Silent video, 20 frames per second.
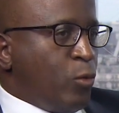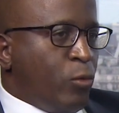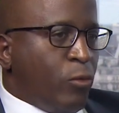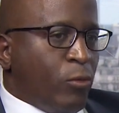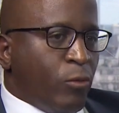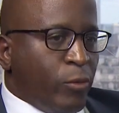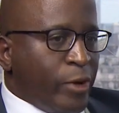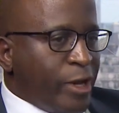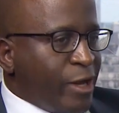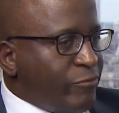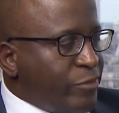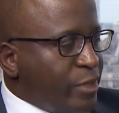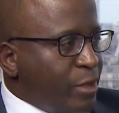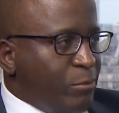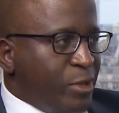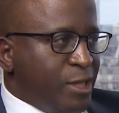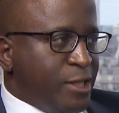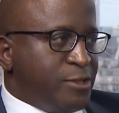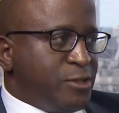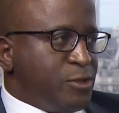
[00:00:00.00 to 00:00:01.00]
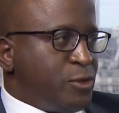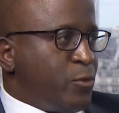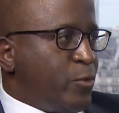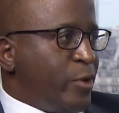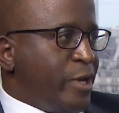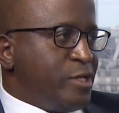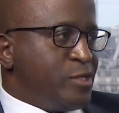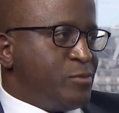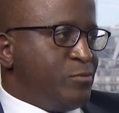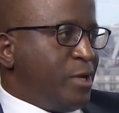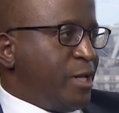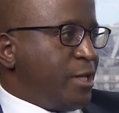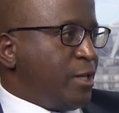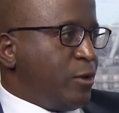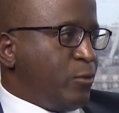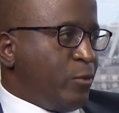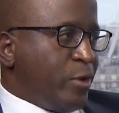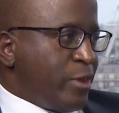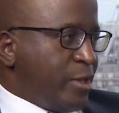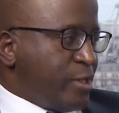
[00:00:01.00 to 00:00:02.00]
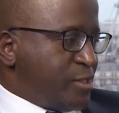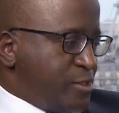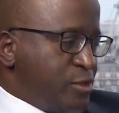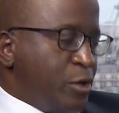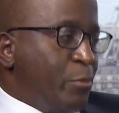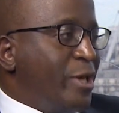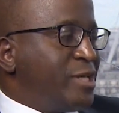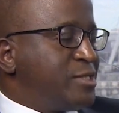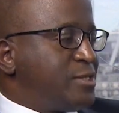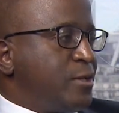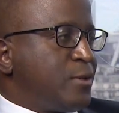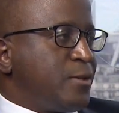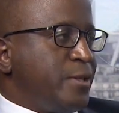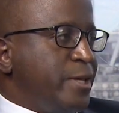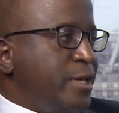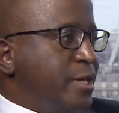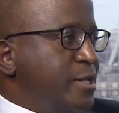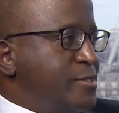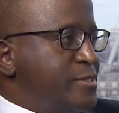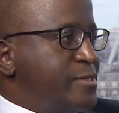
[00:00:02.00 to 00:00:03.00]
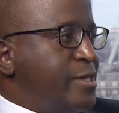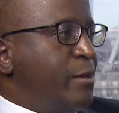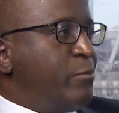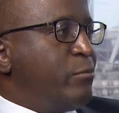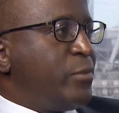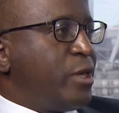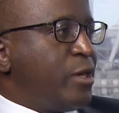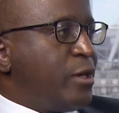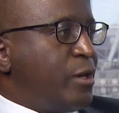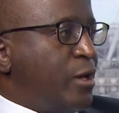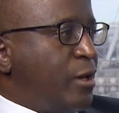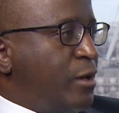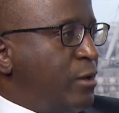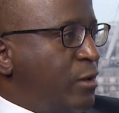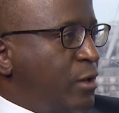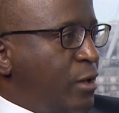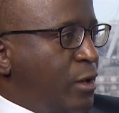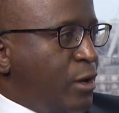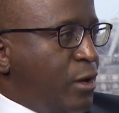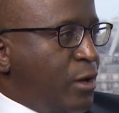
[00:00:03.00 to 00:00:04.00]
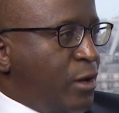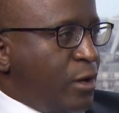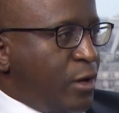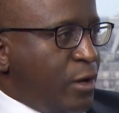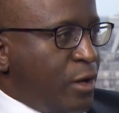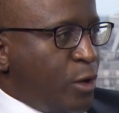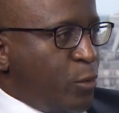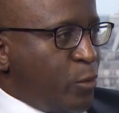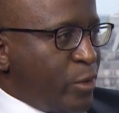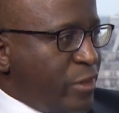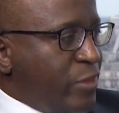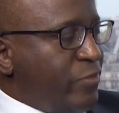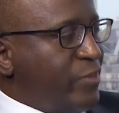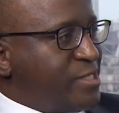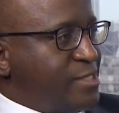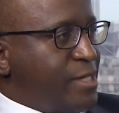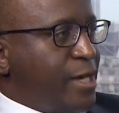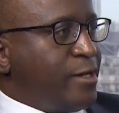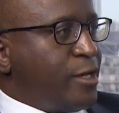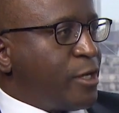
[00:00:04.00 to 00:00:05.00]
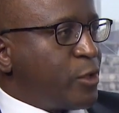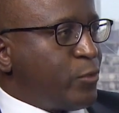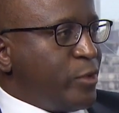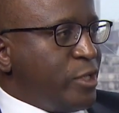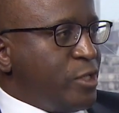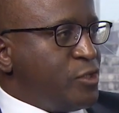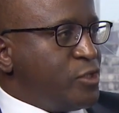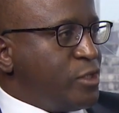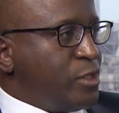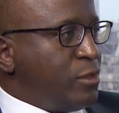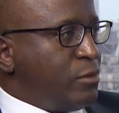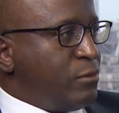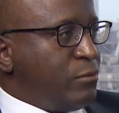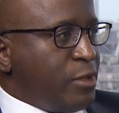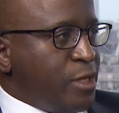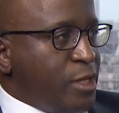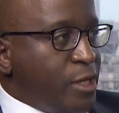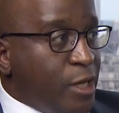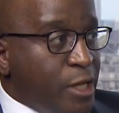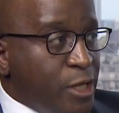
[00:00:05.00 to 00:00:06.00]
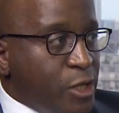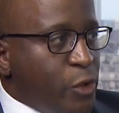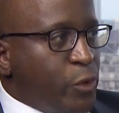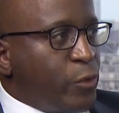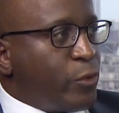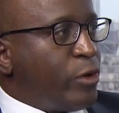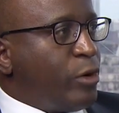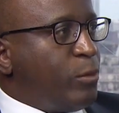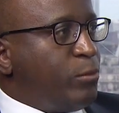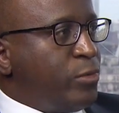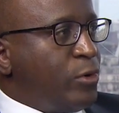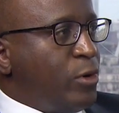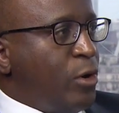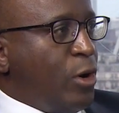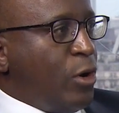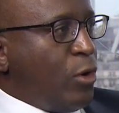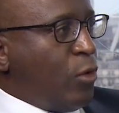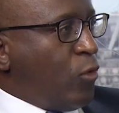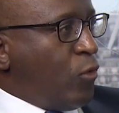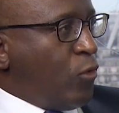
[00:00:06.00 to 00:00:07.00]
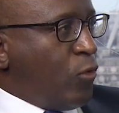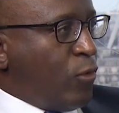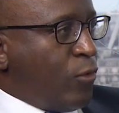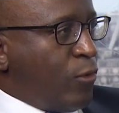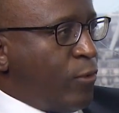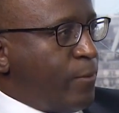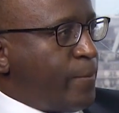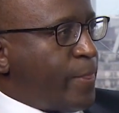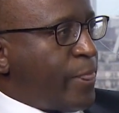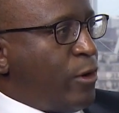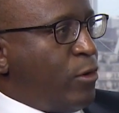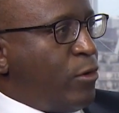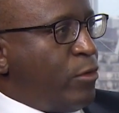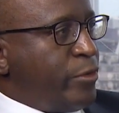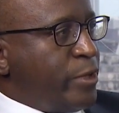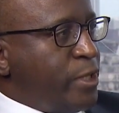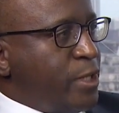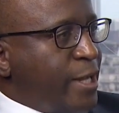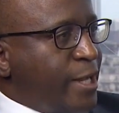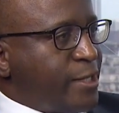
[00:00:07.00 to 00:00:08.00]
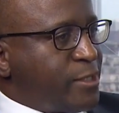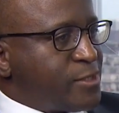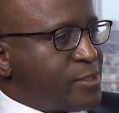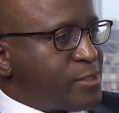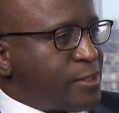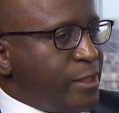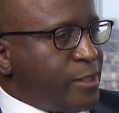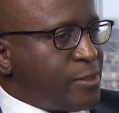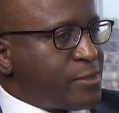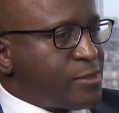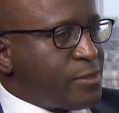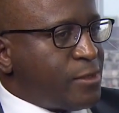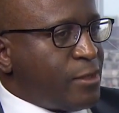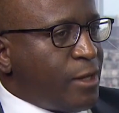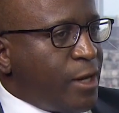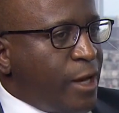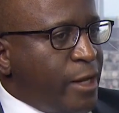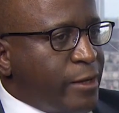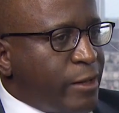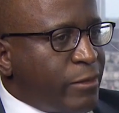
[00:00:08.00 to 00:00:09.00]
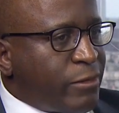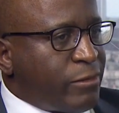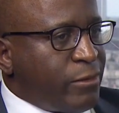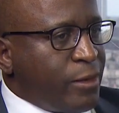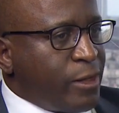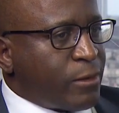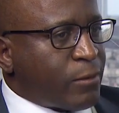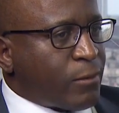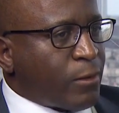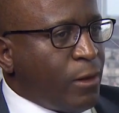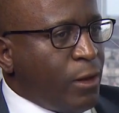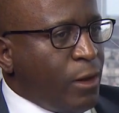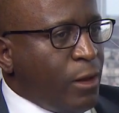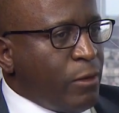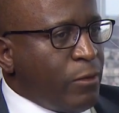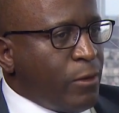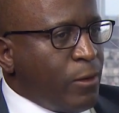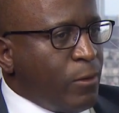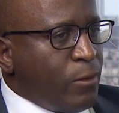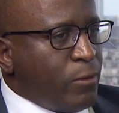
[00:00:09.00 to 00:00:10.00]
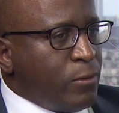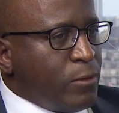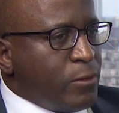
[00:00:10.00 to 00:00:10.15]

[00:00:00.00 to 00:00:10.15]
we have the ability to raise money, whether it's domestically in Zambia, within the SADC region, here in Europe, or the United States. And I think the